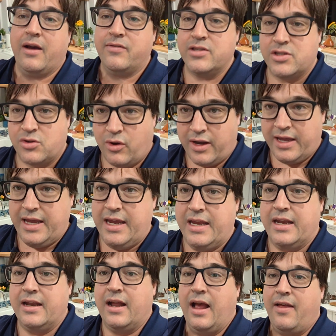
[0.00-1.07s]
oven's sort of
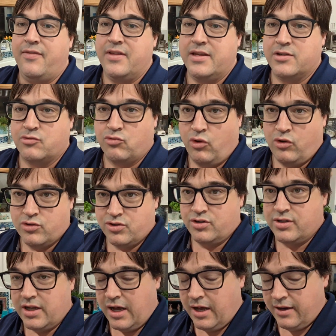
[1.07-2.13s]
heated and these rolls are
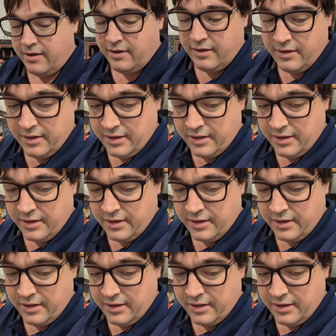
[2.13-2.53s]
done,